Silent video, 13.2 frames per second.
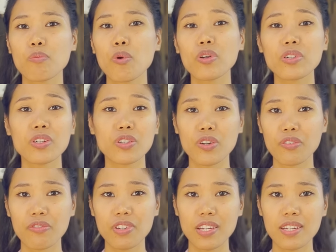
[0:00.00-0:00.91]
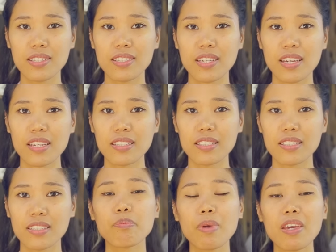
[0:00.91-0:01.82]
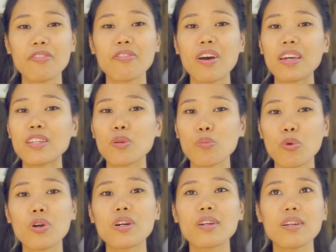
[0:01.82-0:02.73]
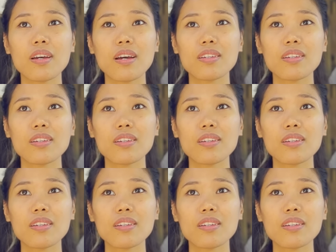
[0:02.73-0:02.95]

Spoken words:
modern conveniences may find it more